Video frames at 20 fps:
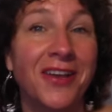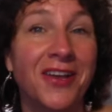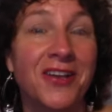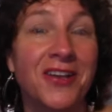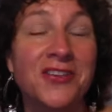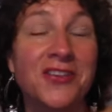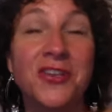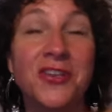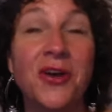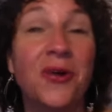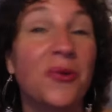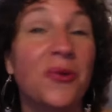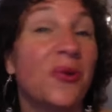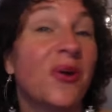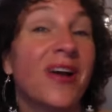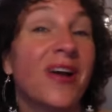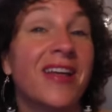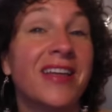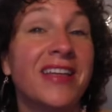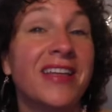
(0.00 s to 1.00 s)
So,
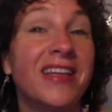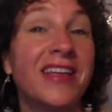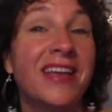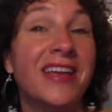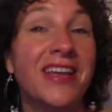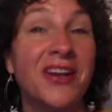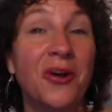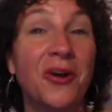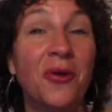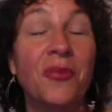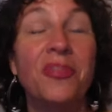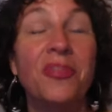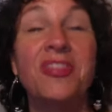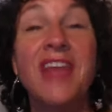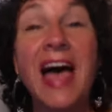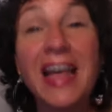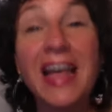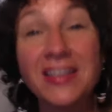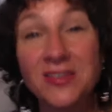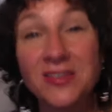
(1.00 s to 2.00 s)

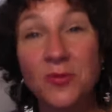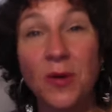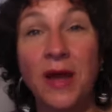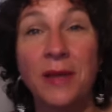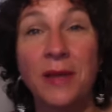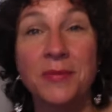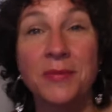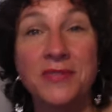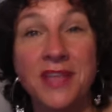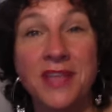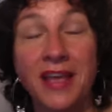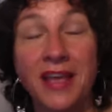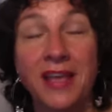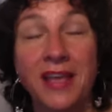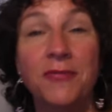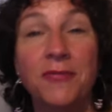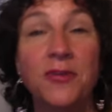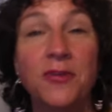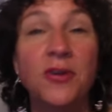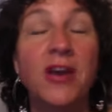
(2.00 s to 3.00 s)
that's why I'm saying
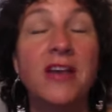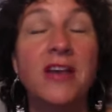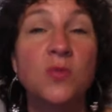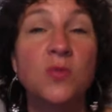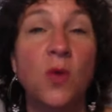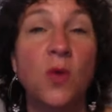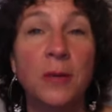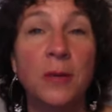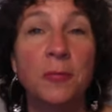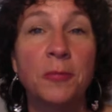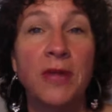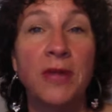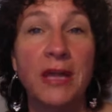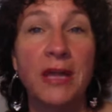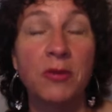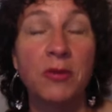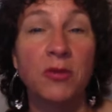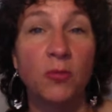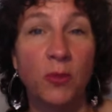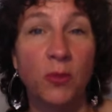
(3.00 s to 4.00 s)
if you guys want to play
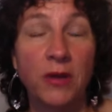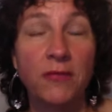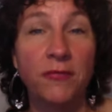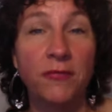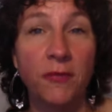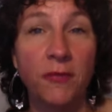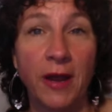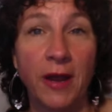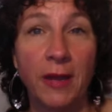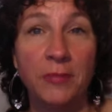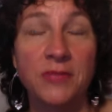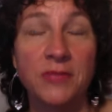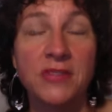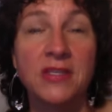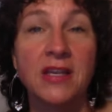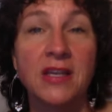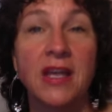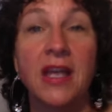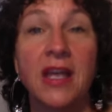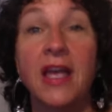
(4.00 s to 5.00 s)
with
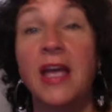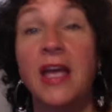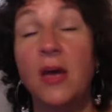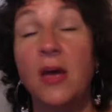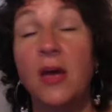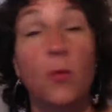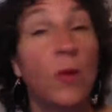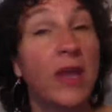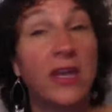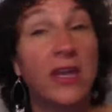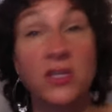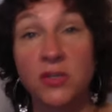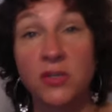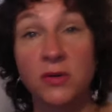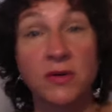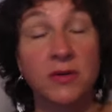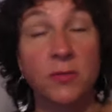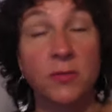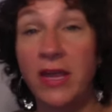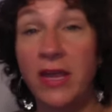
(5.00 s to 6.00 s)
reframes, we can do
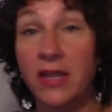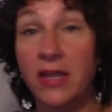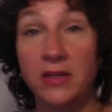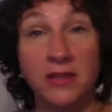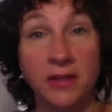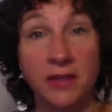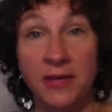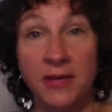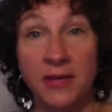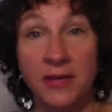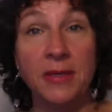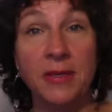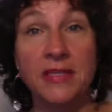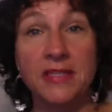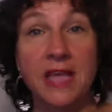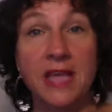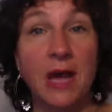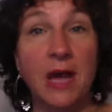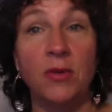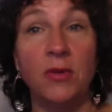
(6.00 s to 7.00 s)
it. If anybody's
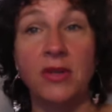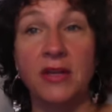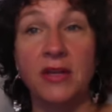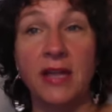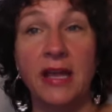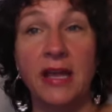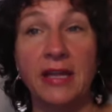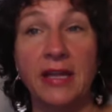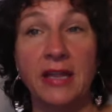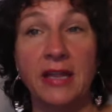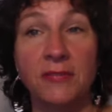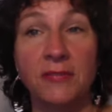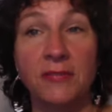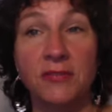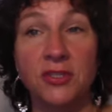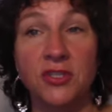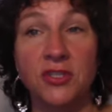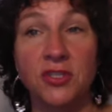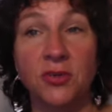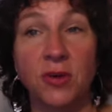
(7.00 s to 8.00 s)
got one today, I'd love to
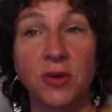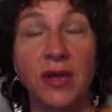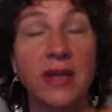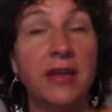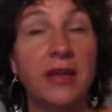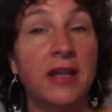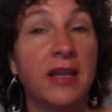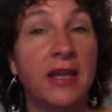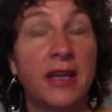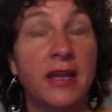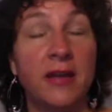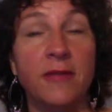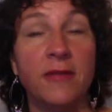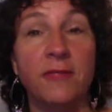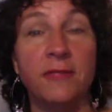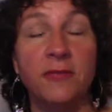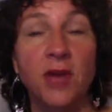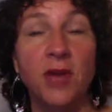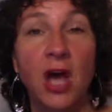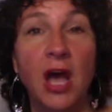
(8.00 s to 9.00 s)
do it. If
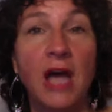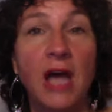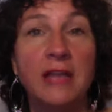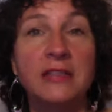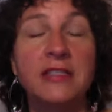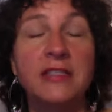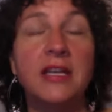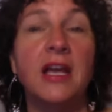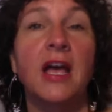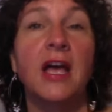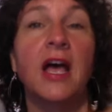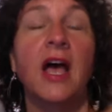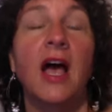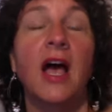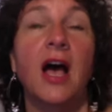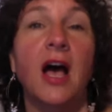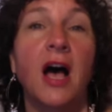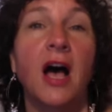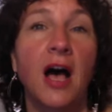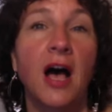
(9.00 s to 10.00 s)
not,
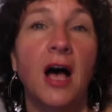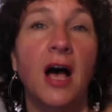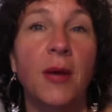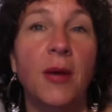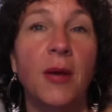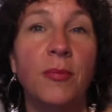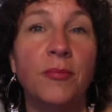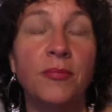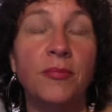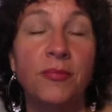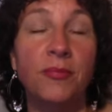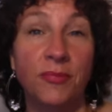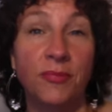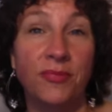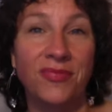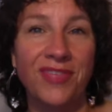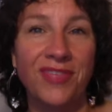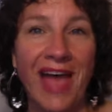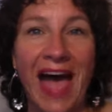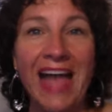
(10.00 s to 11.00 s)

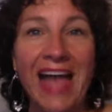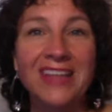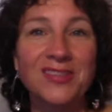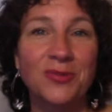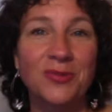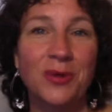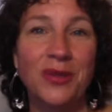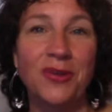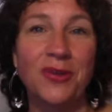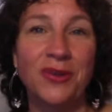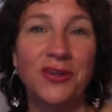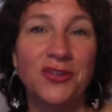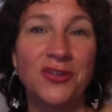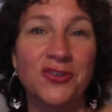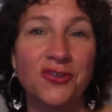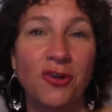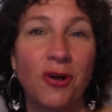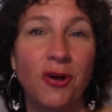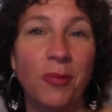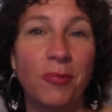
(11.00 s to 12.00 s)
that's what you can
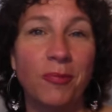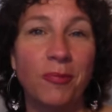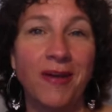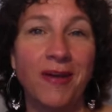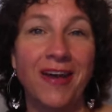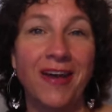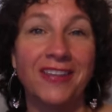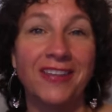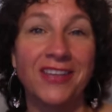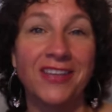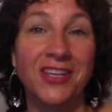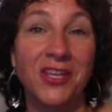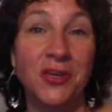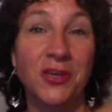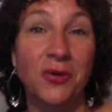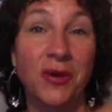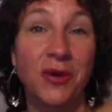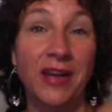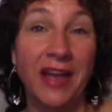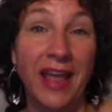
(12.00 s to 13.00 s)
show up at the
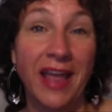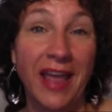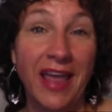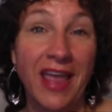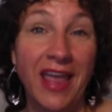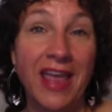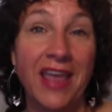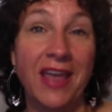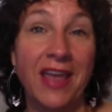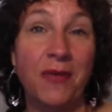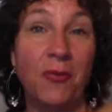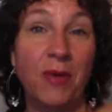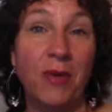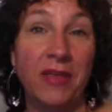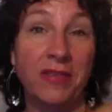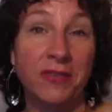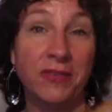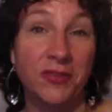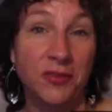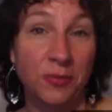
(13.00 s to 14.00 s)
Q&A
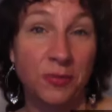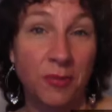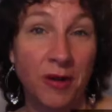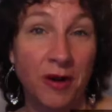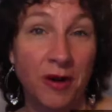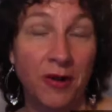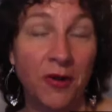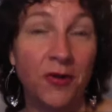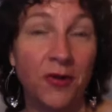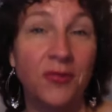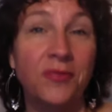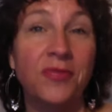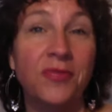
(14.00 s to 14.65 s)
with tomorrow.